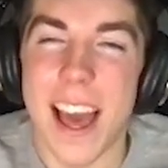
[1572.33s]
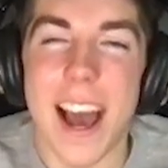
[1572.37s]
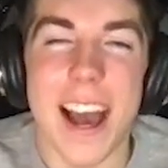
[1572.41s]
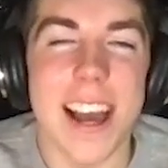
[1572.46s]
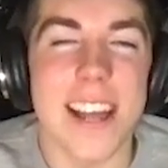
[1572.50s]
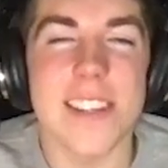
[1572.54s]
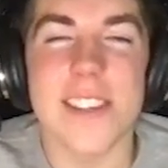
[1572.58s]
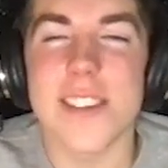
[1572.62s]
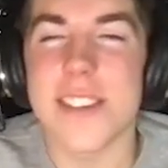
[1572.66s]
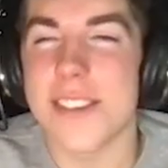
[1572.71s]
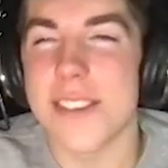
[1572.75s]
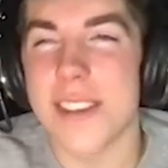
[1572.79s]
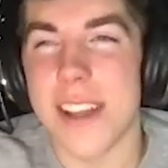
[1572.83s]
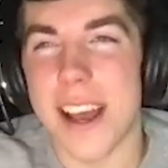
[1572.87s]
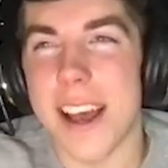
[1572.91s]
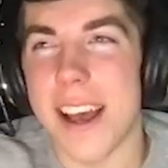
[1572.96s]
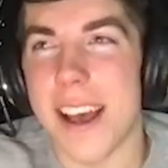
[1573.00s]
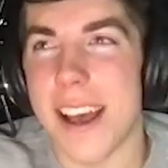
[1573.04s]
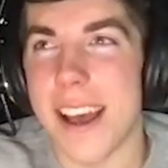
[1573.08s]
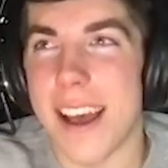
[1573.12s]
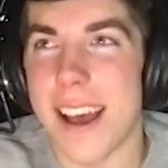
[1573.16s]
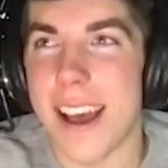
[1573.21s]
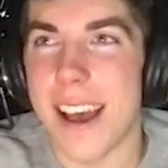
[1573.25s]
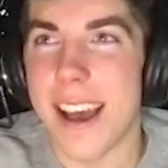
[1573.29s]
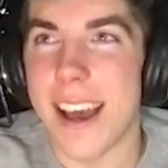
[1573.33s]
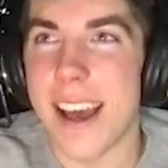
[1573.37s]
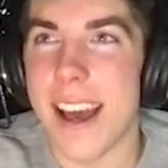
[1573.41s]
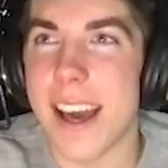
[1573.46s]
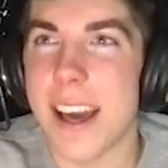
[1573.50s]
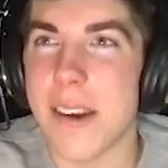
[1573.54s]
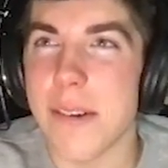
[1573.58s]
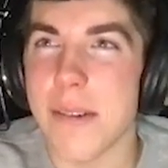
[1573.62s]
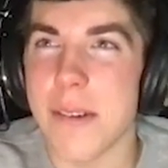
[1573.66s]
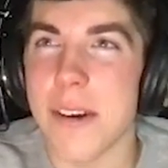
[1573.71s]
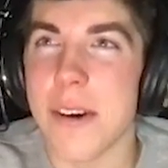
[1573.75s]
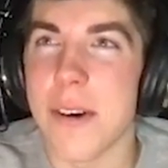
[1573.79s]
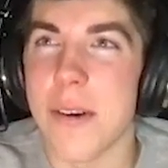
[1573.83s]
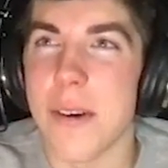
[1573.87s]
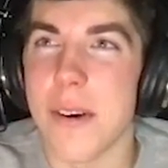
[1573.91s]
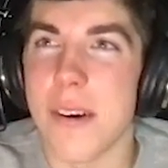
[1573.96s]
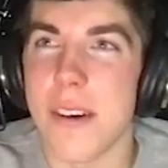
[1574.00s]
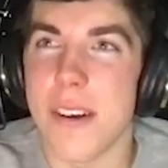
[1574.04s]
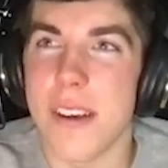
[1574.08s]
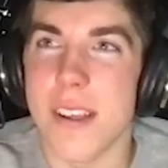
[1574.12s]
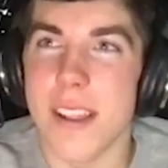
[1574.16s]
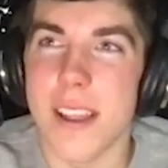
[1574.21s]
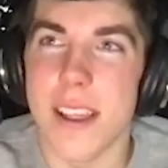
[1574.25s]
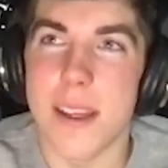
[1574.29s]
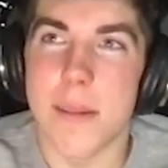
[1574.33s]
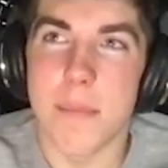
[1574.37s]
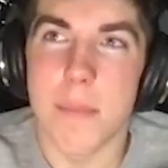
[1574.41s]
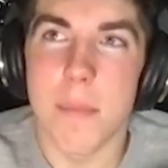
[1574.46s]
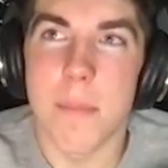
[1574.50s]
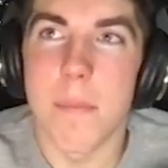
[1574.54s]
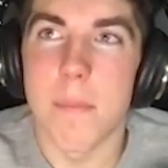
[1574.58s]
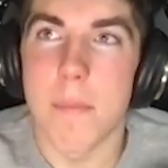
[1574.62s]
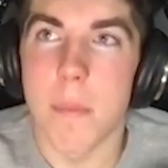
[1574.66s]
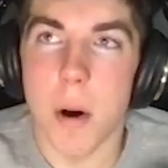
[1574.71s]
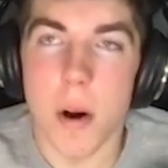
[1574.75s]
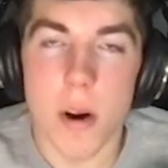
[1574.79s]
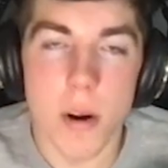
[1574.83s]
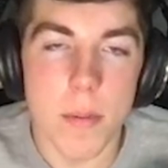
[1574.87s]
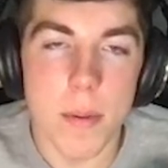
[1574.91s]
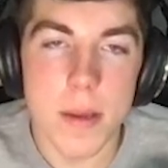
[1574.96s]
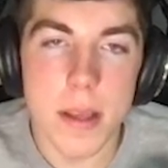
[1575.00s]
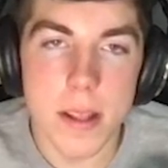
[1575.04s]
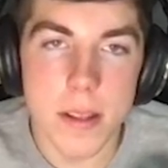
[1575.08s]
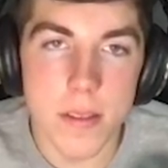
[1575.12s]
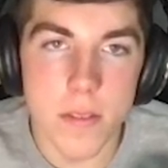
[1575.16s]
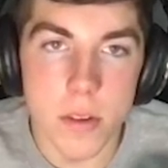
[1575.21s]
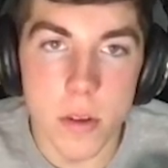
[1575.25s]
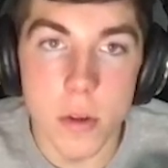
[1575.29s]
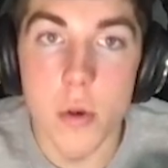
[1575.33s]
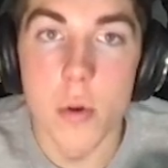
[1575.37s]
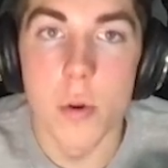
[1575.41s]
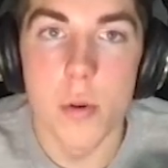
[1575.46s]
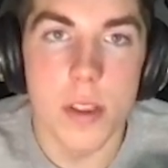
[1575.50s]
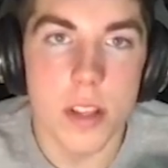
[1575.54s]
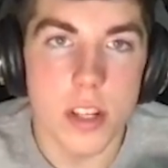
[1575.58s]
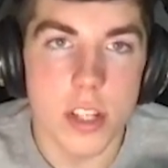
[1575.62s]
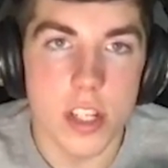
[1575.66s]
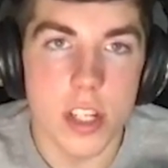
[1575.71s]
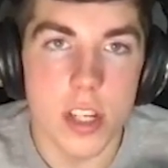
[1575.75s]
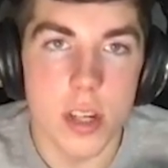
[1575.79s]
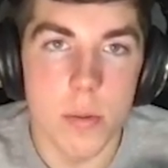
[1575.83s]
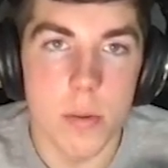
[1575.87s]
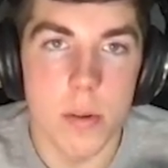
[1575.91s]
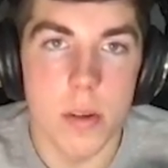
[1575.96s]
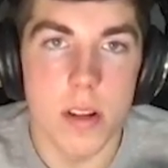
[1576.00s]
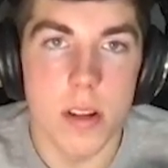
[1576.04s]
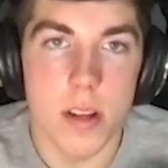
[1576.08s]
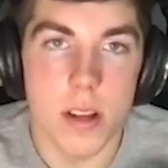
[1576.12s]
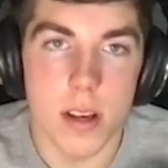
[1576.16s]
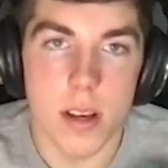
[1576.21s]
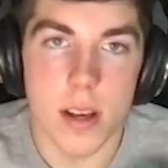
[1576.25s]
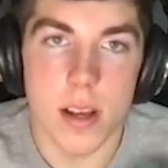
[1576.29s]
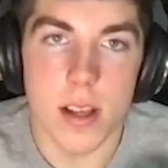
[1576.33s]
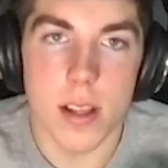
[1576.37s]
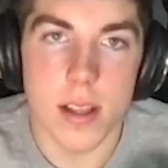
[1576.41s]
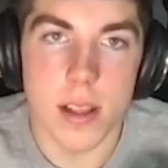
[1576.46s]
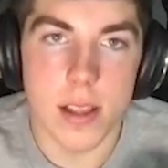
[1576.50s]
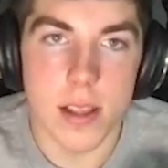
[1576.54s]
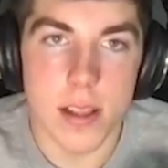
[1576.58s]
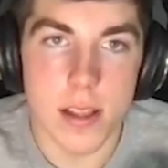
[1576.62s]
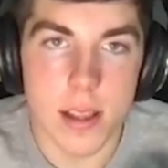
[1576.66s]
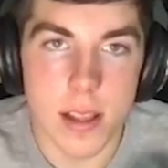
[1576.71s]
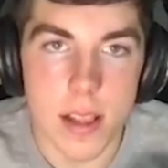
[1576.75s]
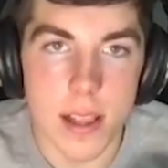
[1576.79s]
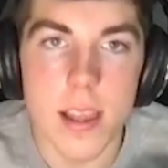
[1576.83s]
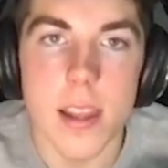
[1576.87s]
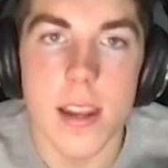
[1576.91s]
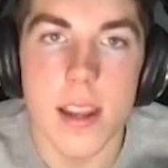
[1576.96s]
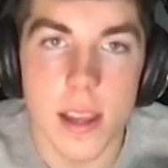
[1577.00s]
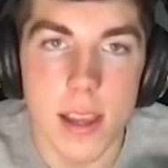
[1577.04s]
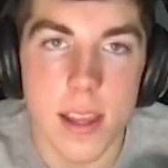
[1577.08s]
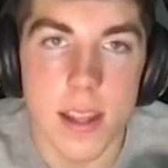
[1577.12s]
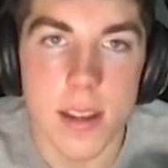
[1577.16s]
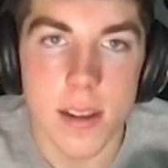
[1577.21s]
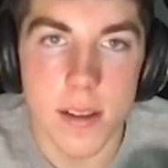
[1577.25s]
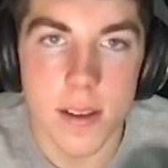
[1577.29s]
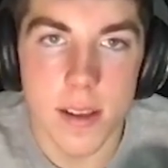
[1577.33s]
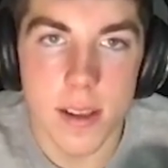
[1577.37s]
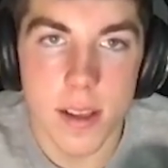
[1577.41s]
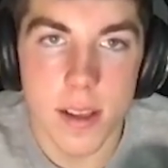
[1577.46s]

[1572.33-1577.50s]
I don't know, like, part of me knew that she would get in,